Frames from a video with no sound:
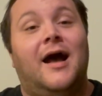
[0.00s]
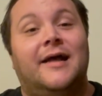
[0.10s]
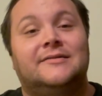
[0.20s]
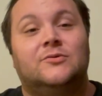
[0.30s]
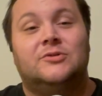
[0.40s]

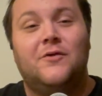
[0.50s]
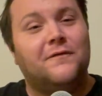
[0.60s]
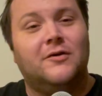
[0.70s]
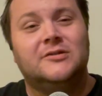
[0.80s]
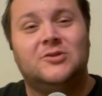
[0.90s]
So
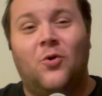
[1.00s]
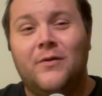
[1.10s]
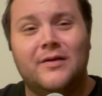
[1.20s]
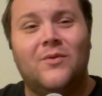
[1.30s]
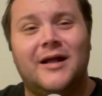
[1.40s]
far,
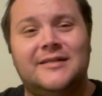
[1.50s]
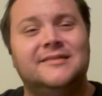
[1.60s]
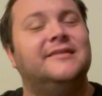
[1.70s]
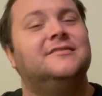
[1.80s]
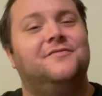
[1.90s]
scoring-wise,
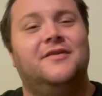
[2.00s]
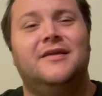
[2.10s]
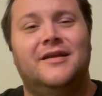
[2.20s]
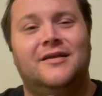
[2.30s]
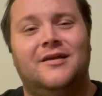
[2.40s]
he's
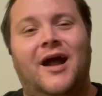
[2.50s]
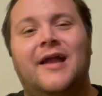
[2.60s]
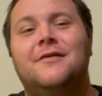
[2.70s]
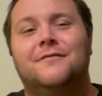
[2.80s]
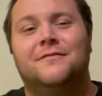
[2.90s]
fitting in
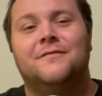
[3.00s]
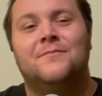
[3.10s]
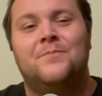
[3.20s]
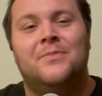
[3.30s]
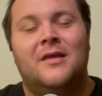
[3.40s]
kind of
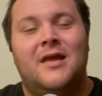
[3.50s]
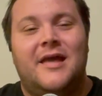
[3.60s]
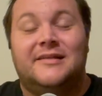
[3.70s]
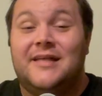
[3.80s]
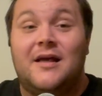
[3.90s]

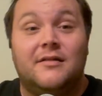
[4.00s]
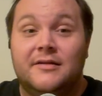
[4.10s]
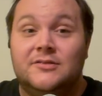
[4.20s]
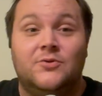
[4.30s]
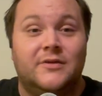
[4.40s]
exactly
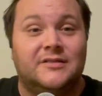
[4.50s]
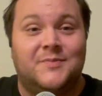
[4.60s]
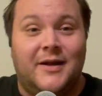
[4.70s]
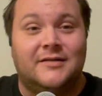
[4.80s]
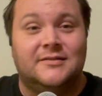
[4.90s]
as you would
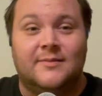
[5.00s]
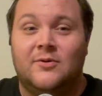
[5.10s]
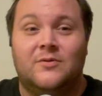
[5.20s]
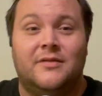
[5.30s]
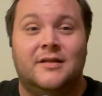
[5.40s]
expect
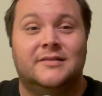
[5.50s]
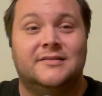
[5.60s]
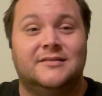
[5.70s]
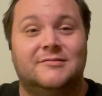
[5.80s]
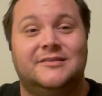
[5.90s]
someone with
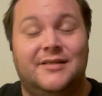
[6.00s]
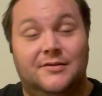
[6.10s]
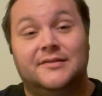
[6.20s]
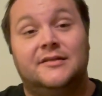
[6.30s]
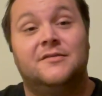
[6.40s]
his skill
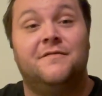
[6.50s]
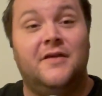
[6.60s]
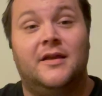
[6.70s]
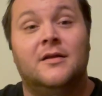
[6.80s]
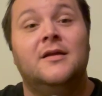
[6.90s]
set to fit.